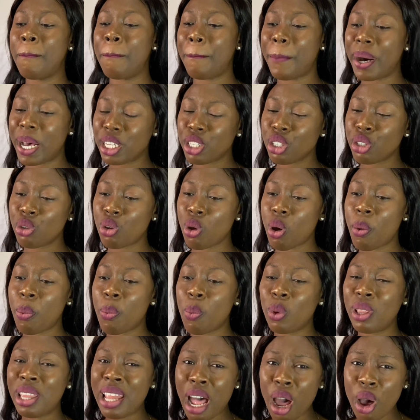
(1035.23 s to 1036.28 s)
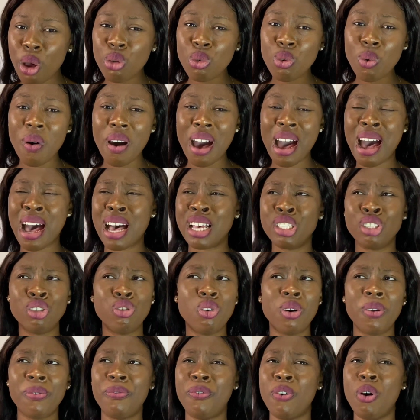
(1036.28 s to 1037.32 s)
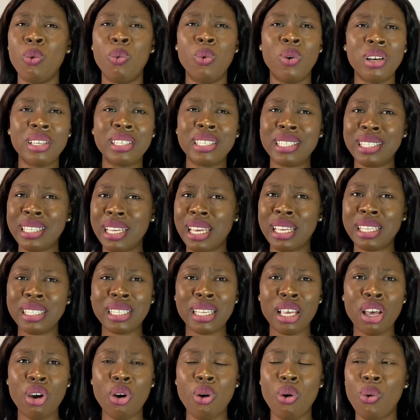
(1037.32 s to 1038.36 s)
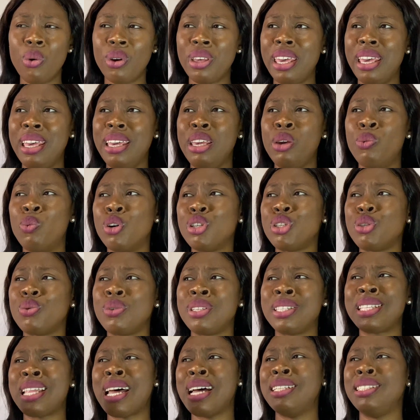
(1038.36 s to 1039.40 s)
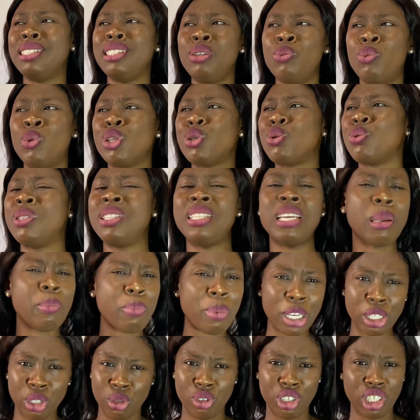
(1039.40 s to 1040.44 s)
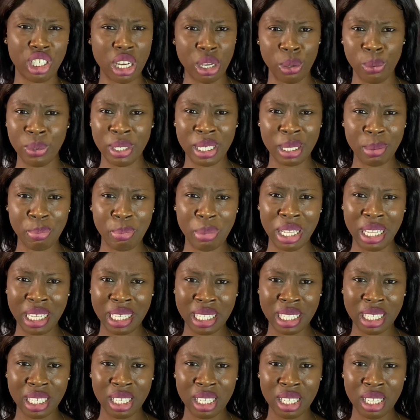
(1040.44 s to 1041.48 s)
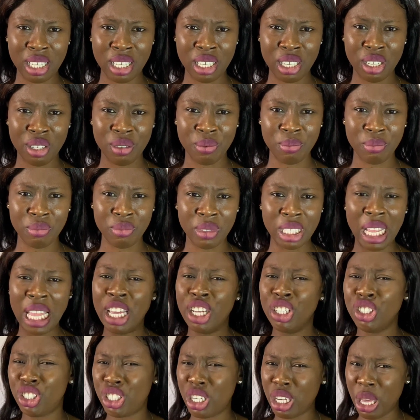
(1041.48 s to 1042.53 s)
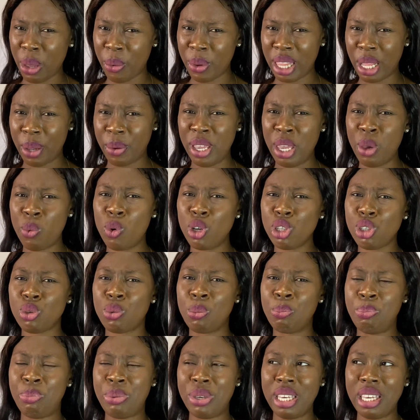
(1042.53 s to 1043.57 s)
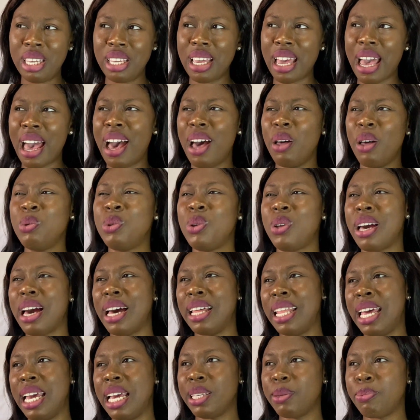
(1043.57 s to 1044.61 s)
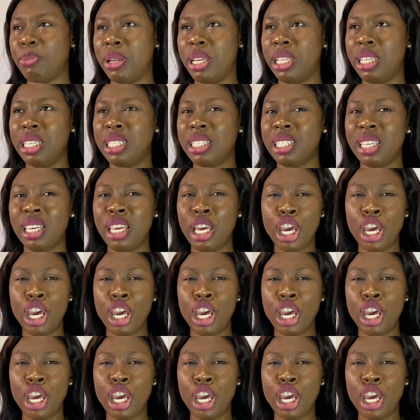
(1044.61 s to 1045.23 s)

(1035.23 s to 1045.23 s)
Pastor Laolu has not for once says, okay, he wants to take Pastor Shegon's place. Do you know now? He wants to be, how can I explain it?